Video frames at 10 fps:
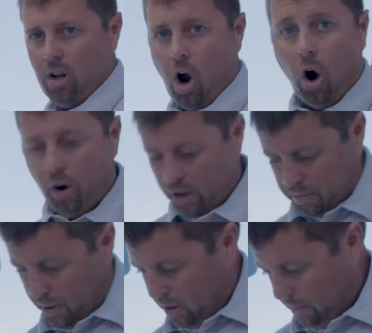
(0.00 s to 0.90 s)
the
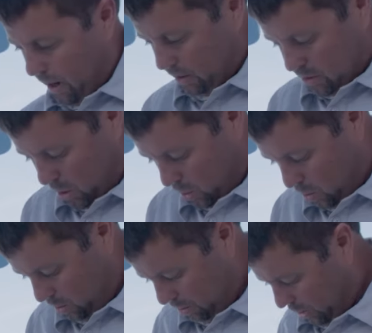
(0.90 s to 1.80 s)
hardest part about this
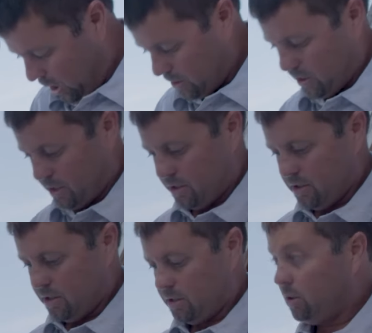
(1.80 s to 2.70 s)
whole process
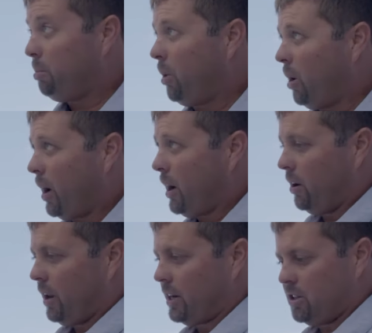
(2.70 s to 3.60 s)
is this little part right
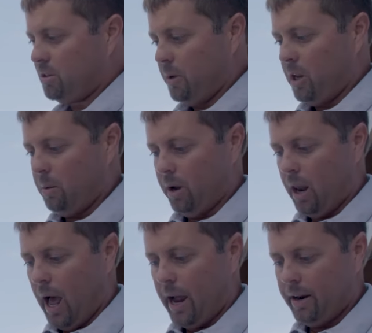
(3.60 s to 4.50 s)
here, and that's just being able to
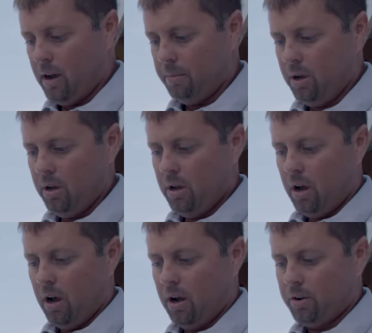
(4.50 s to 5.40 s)
line up
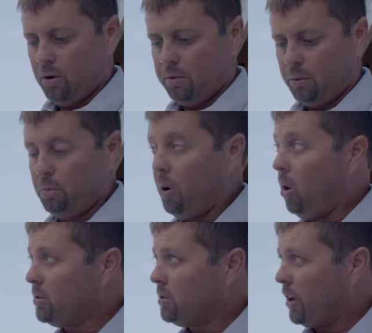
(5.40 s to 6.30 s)
your through
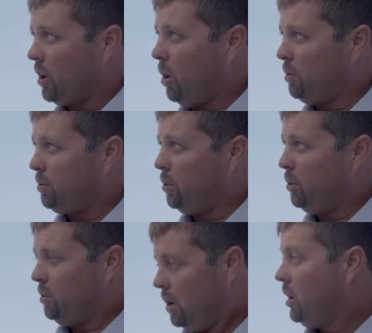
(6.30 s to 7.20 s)
bolts that go
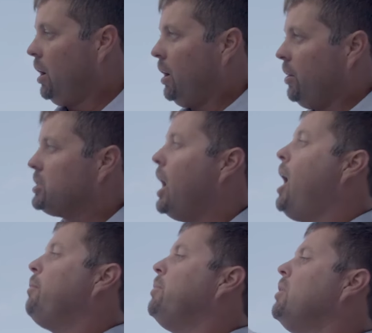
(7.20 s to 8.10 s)
through the
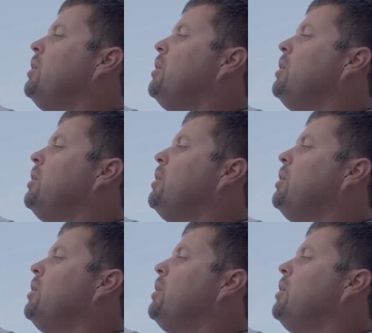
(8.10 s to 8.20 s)
top,